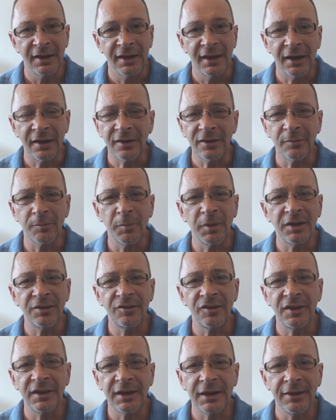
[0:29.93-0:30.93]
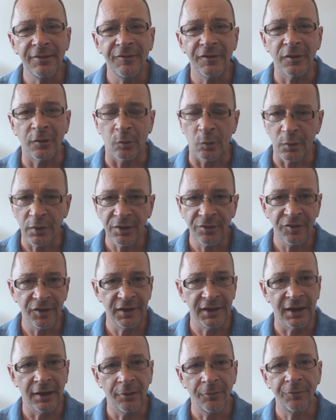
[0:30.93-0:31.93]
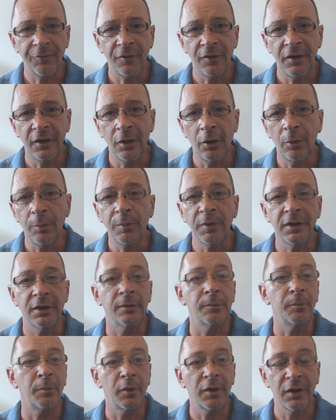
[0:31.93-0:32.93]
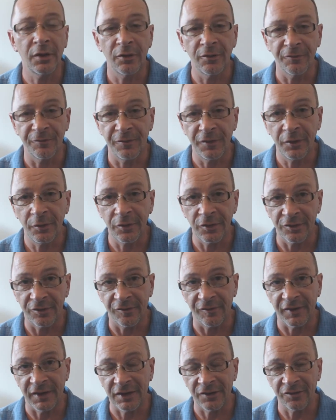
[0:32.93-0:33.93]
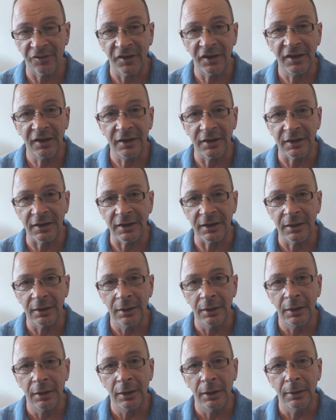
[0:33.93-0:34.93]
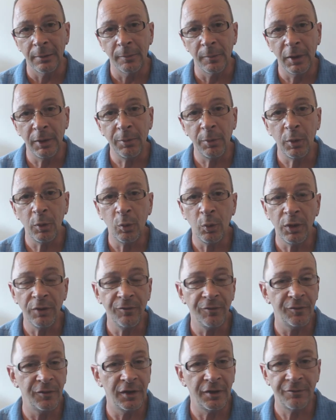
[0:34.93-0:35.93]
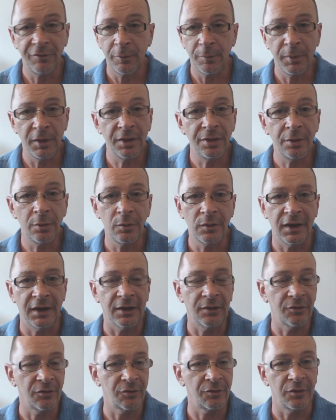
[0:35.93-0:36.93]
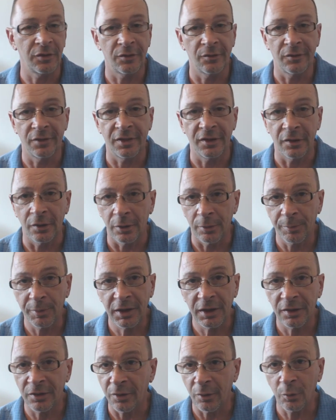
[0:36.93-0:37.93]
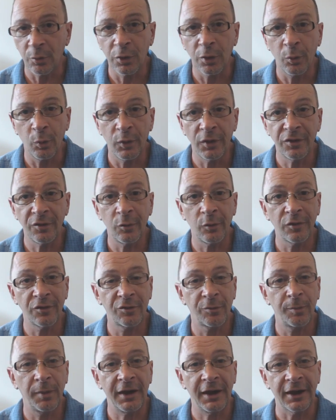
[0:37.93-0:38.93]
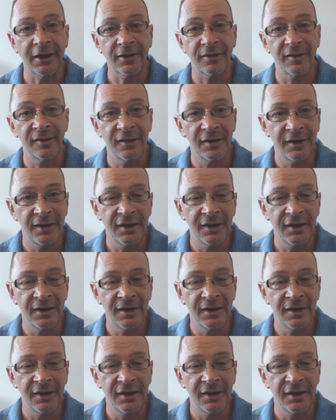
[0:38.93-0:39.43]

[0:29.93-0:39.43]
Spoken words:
Not to mention, even reaching out for help can bring on feelings of anxiety. Maybe we've never been through counseling or therapy and don't know what to expect.